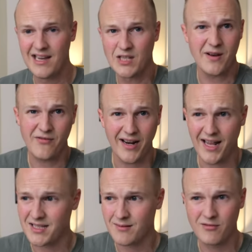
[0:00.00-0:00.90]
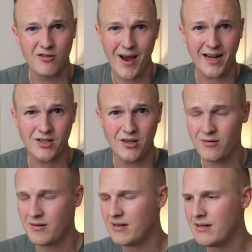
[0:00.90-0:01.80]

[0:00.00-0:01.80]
has been financed through Magnitude.